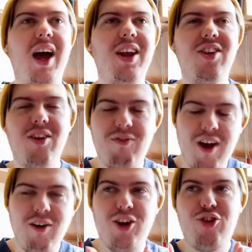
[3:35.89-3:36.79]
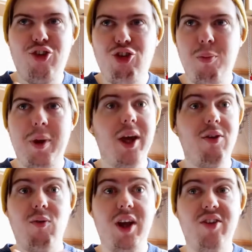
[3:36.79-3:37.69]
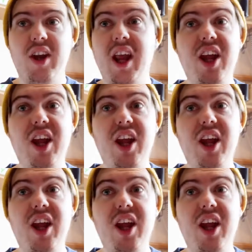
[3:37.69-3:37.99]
and it's a very stupid reason,